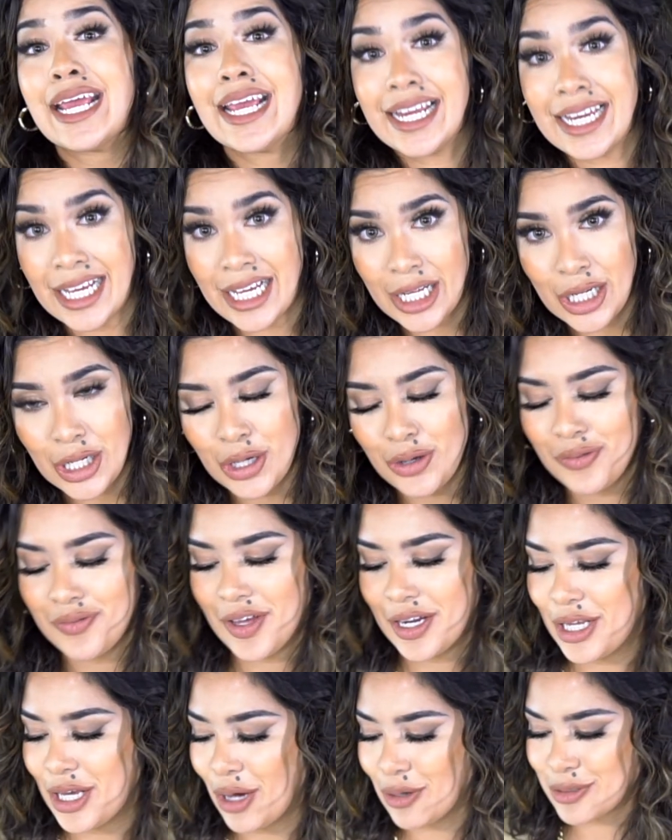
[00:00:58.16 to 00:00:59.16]
any new
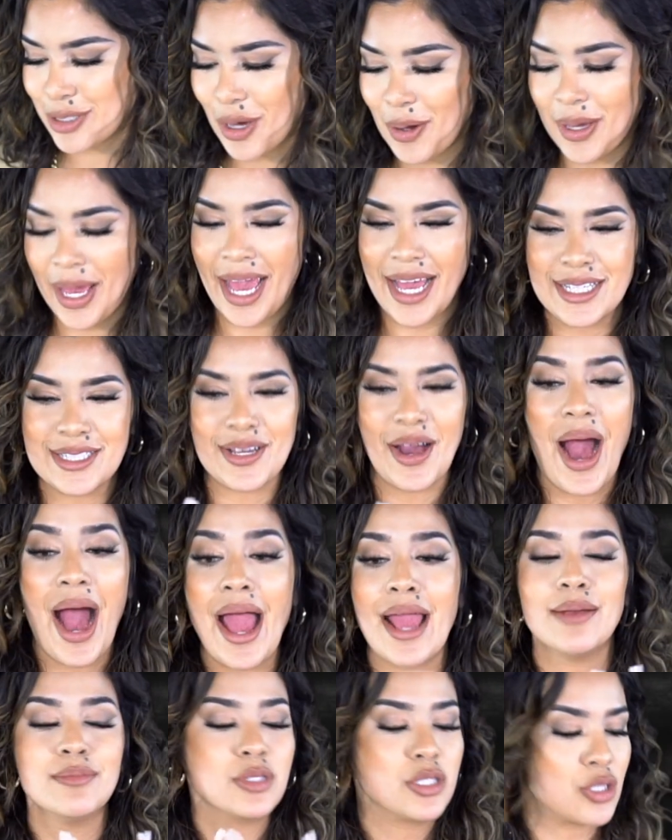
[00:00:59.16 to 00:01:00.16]
videos, okay? So
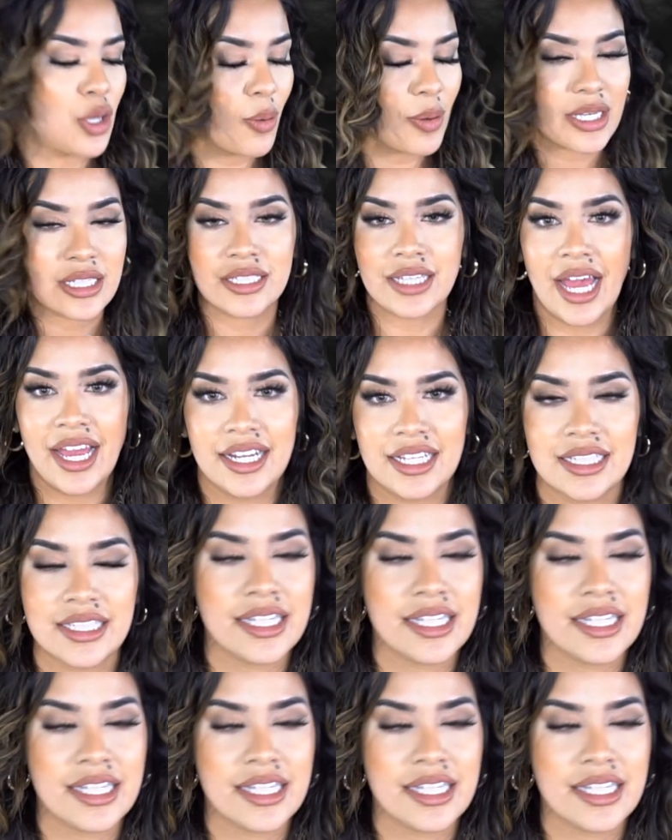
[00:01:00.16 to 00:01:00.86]
I am so excited